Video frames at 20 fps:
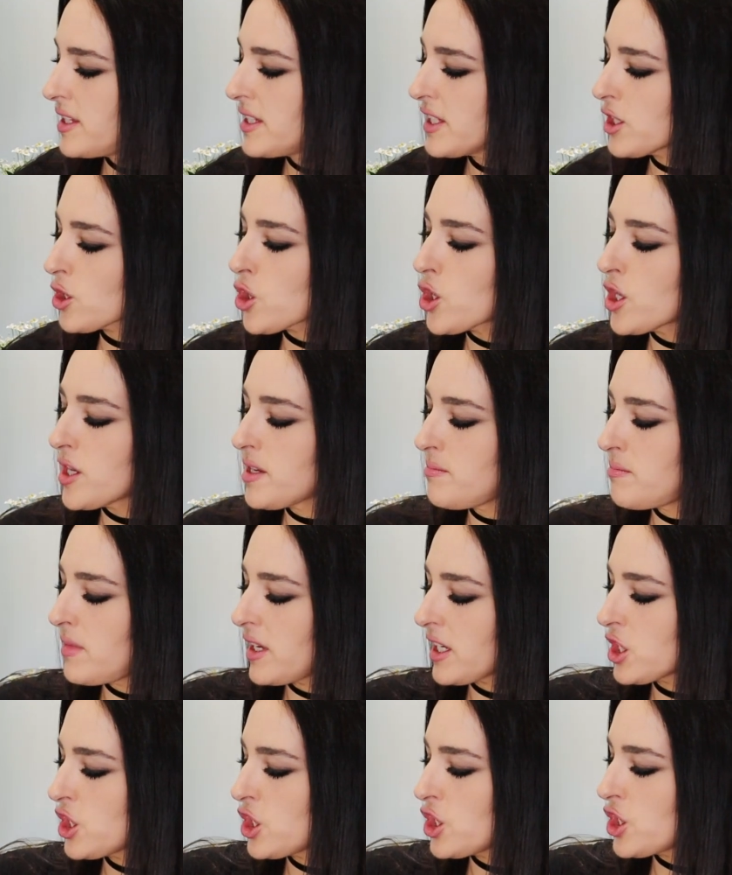this cream
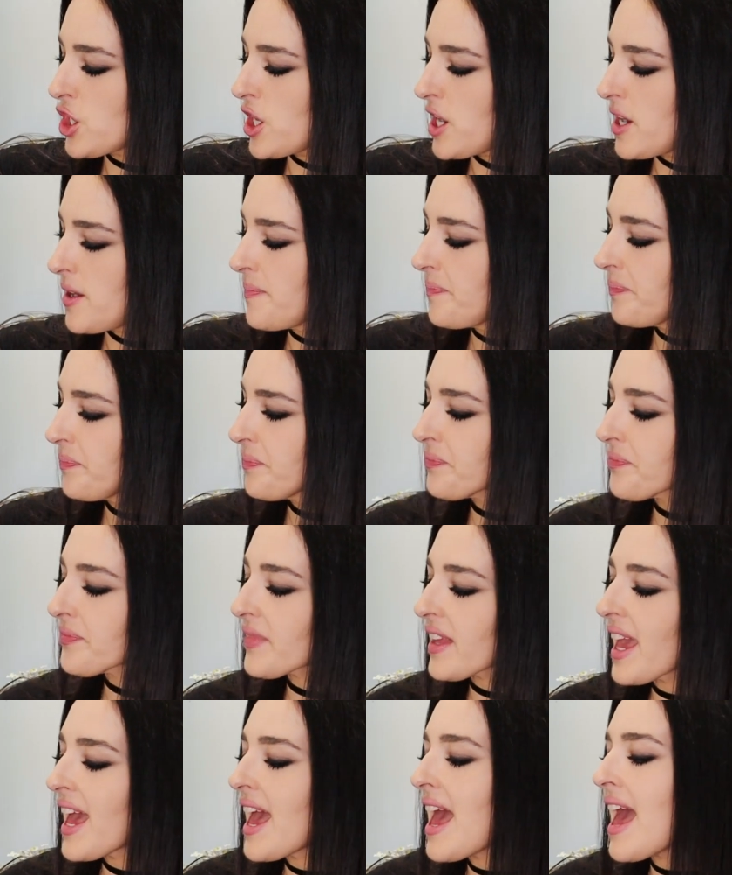mixture.
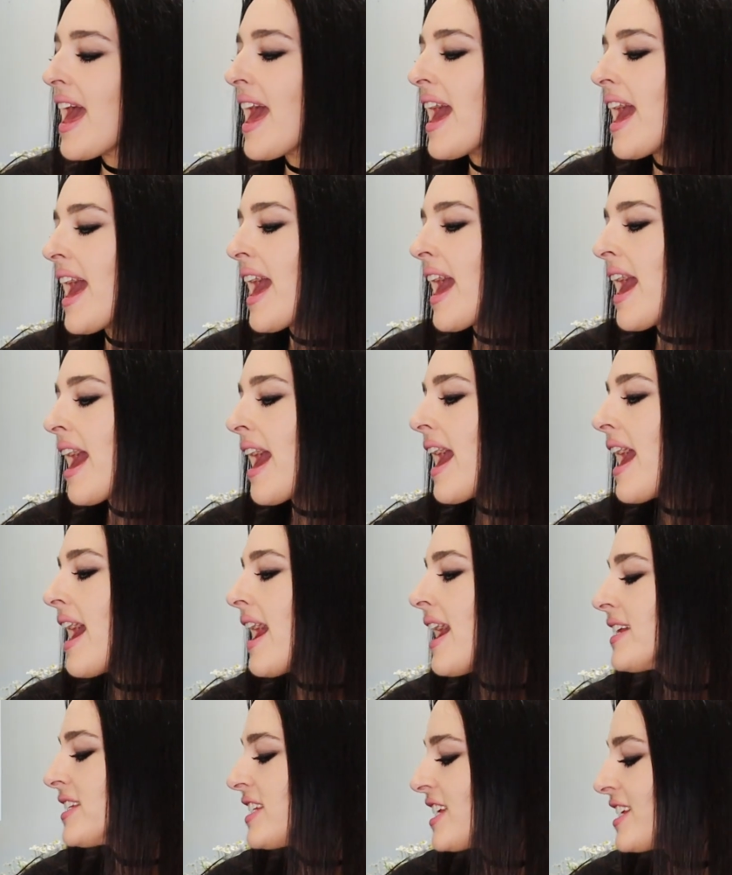
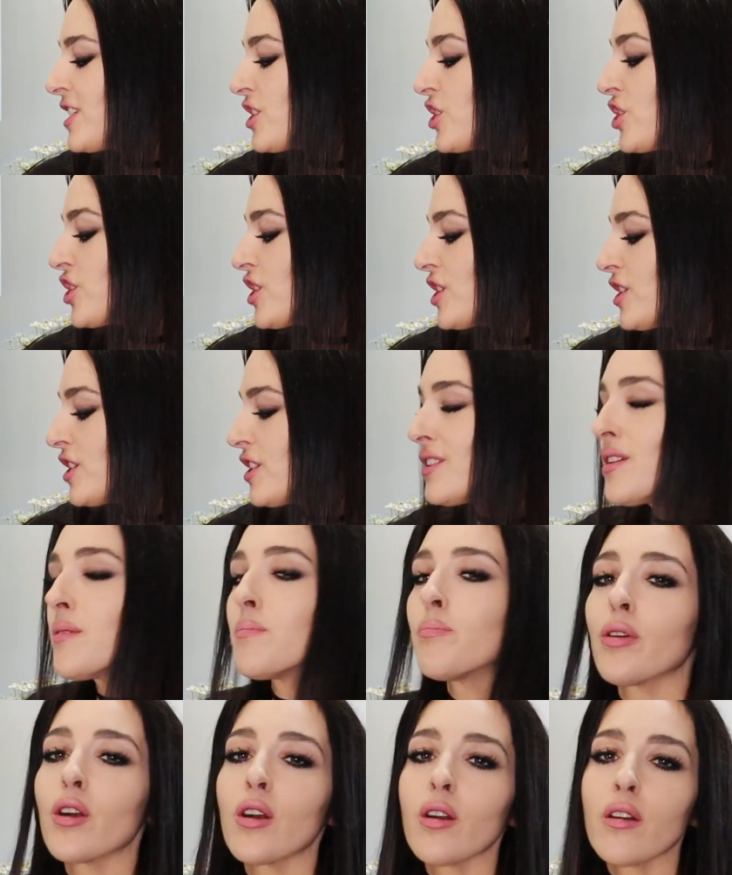And it's just the
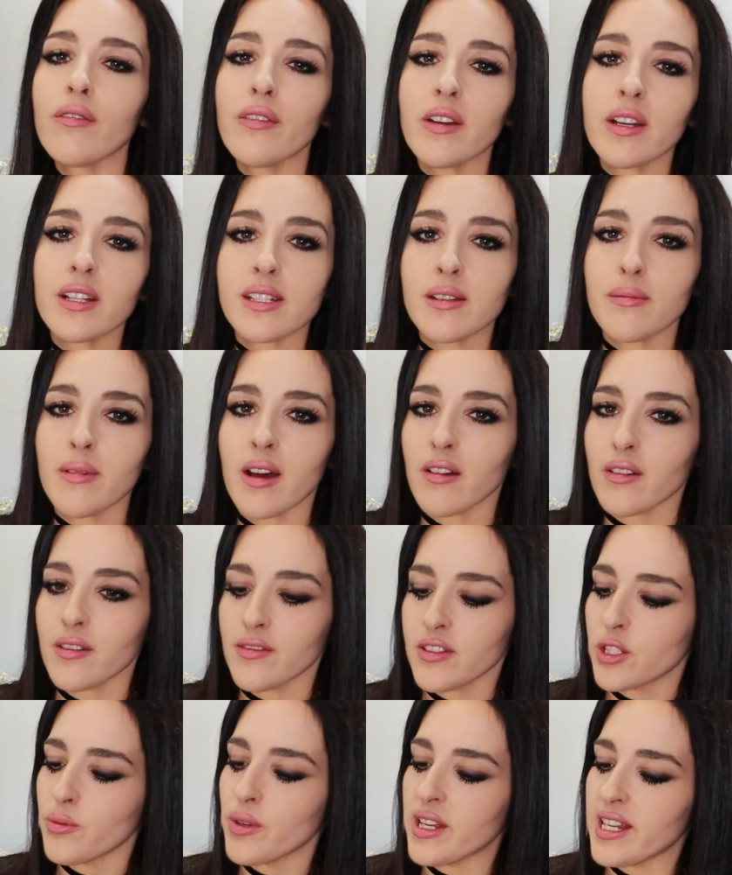perfect amount
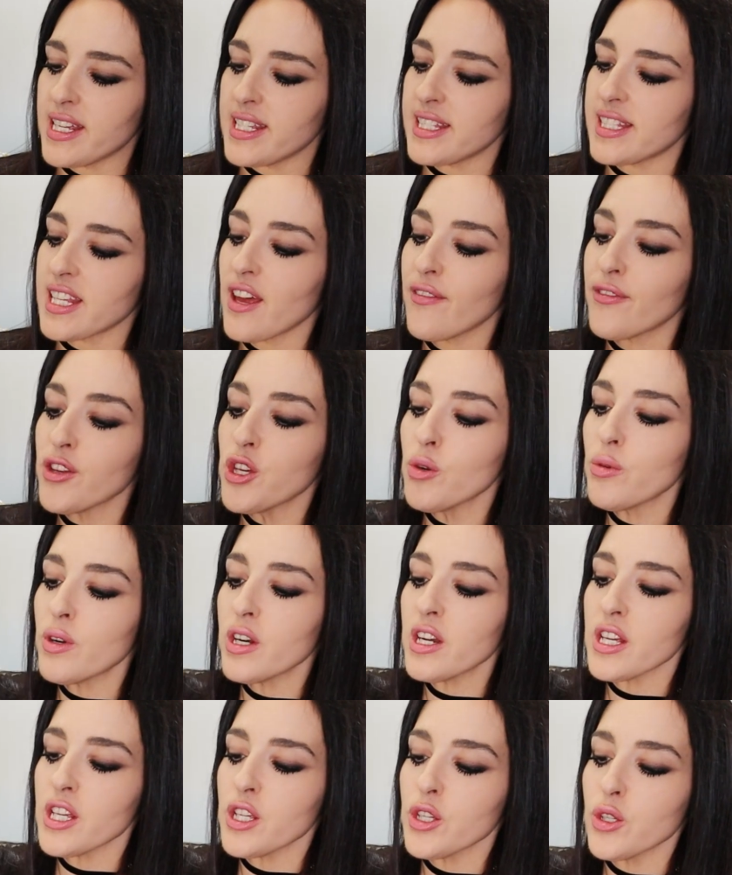of sweetness. If you
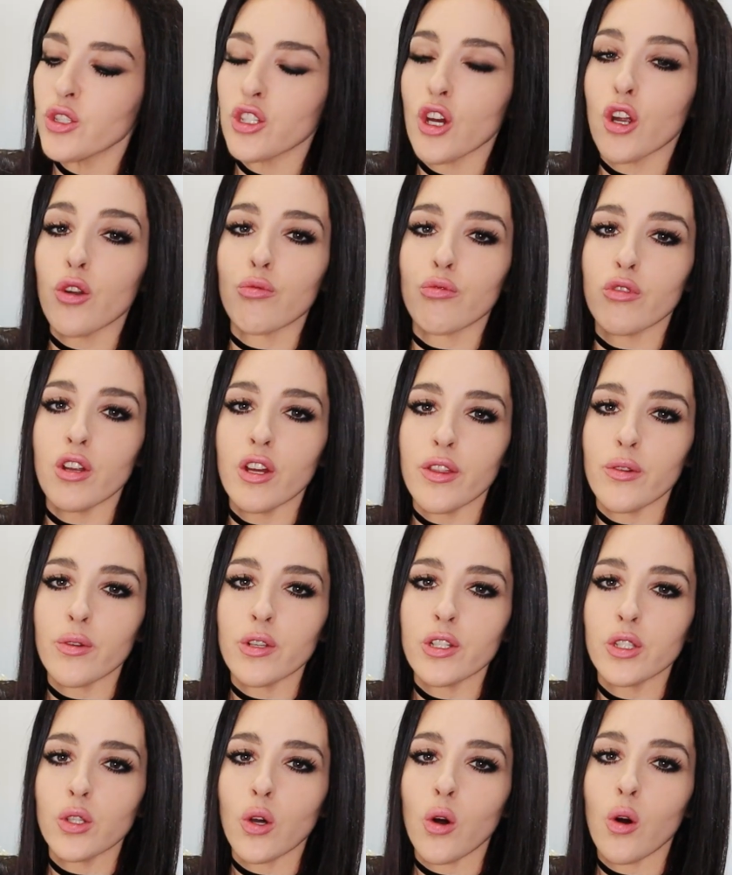were to use
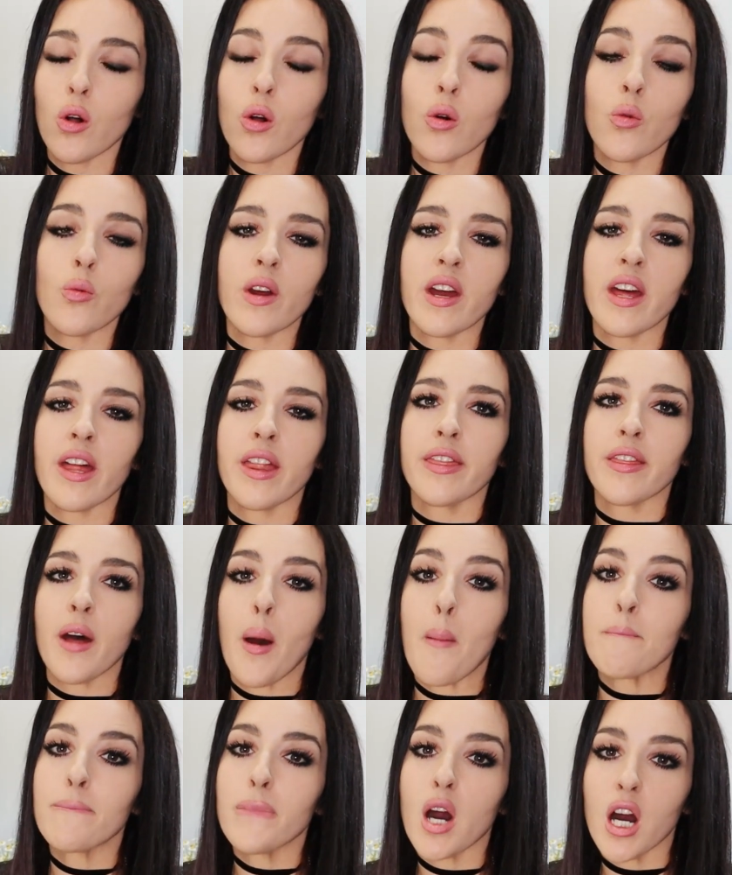erythritol
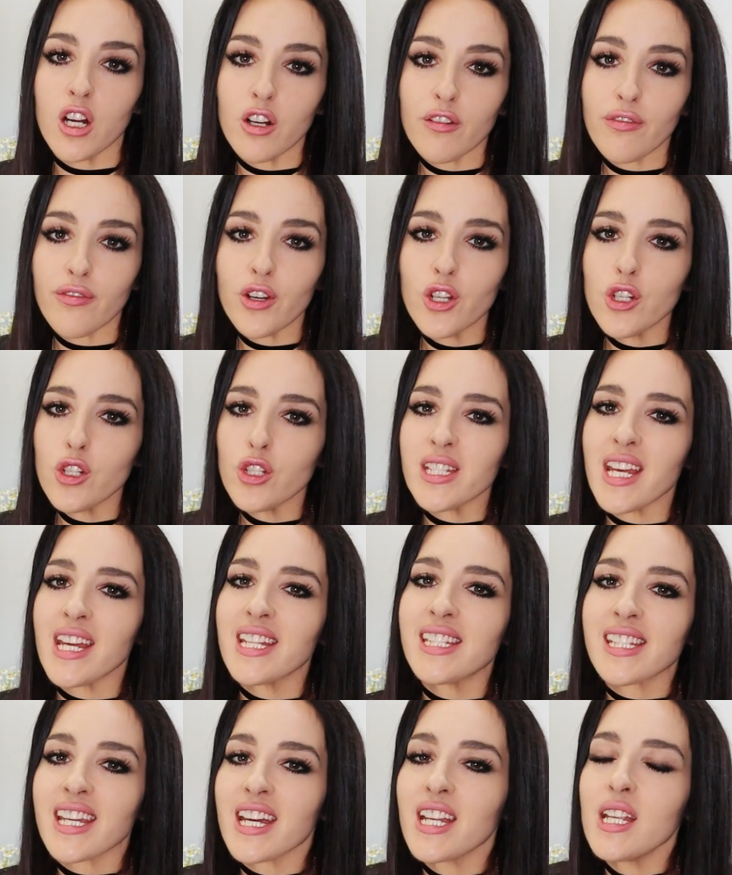with monk fruits,
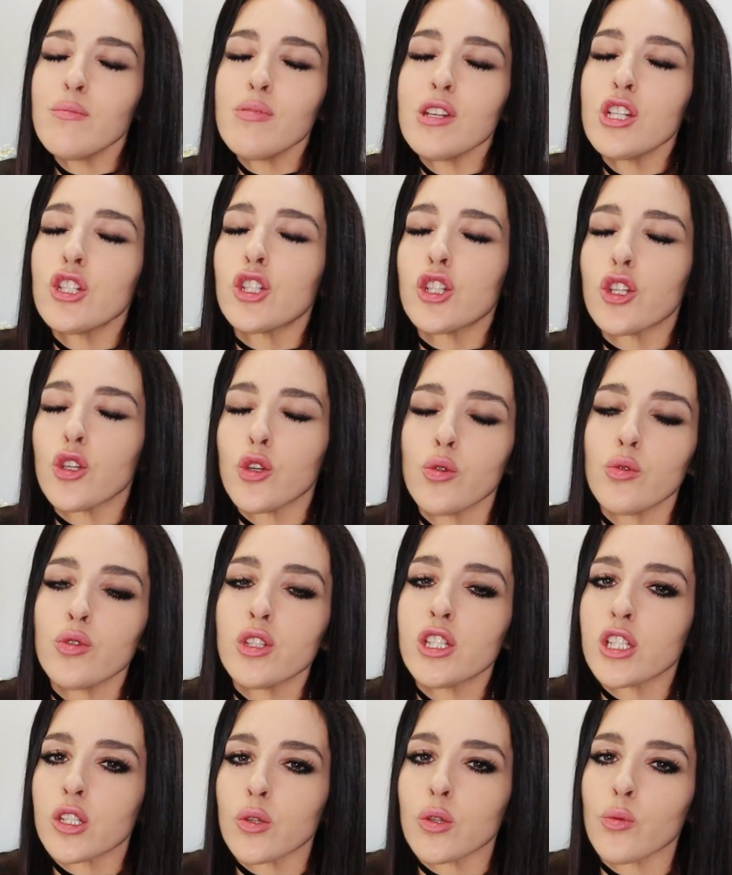it's gonna be too
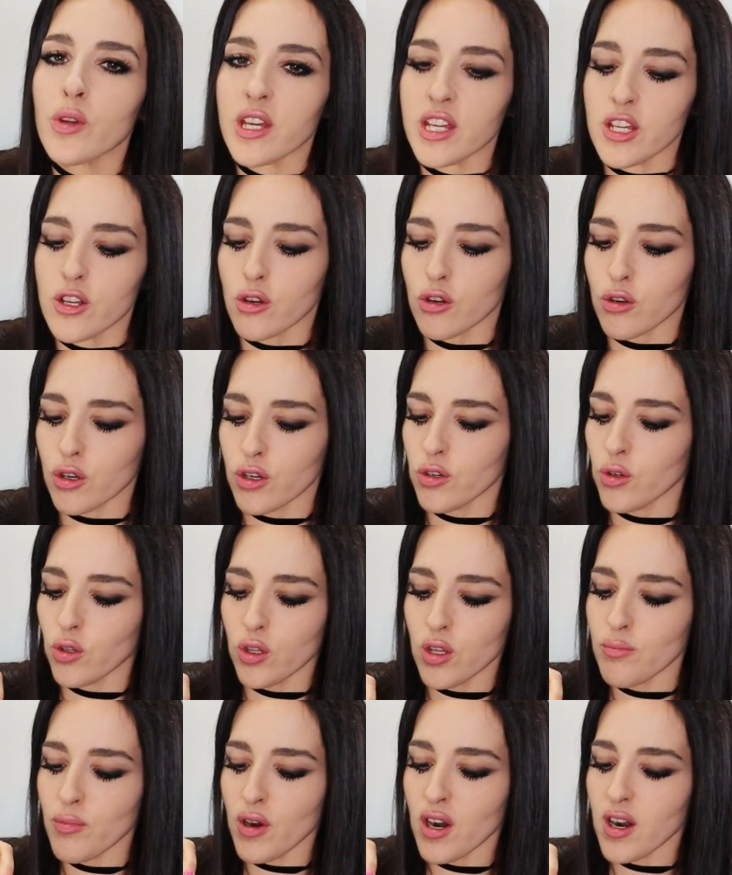sweet. Your
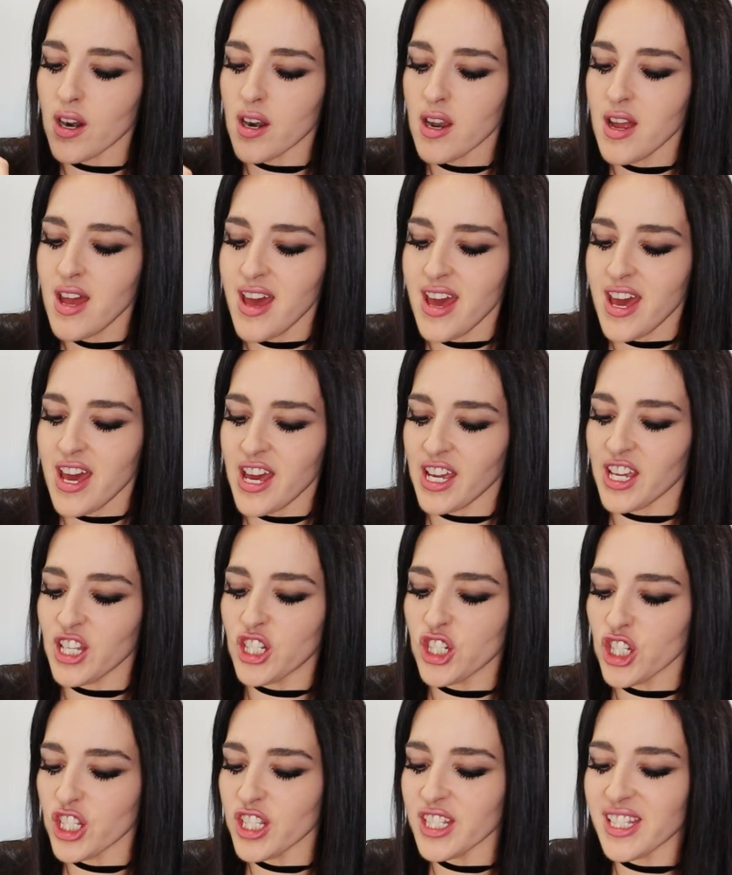granola bar,
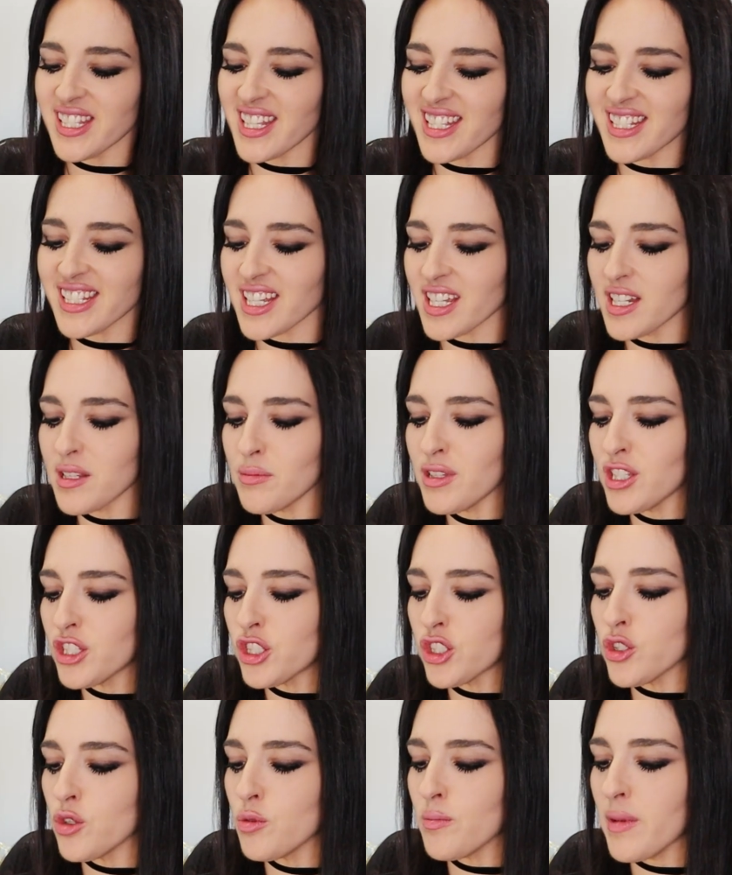it's gonna be
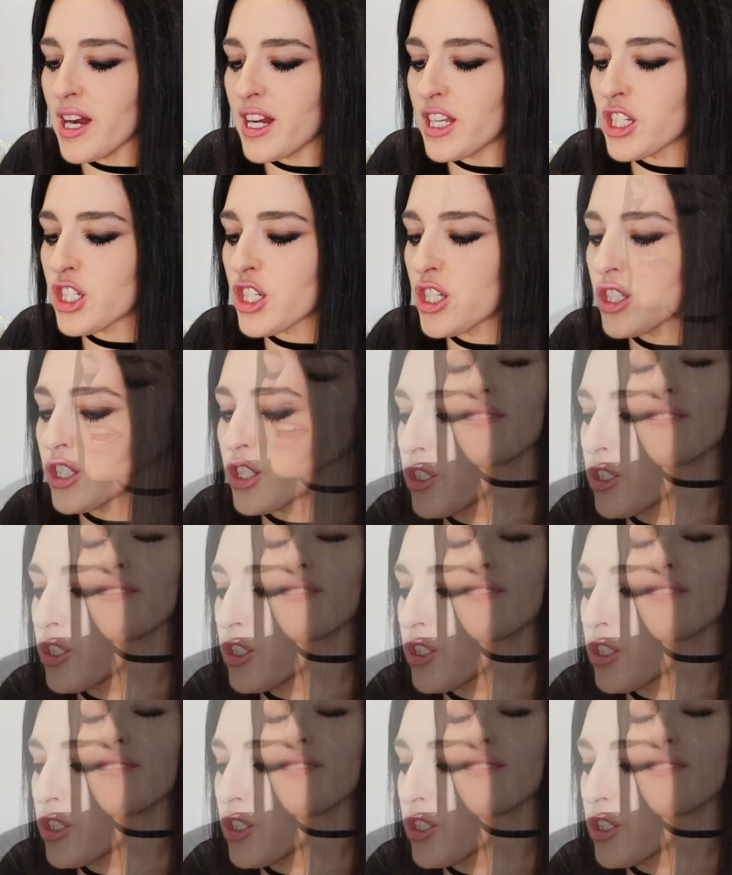too much.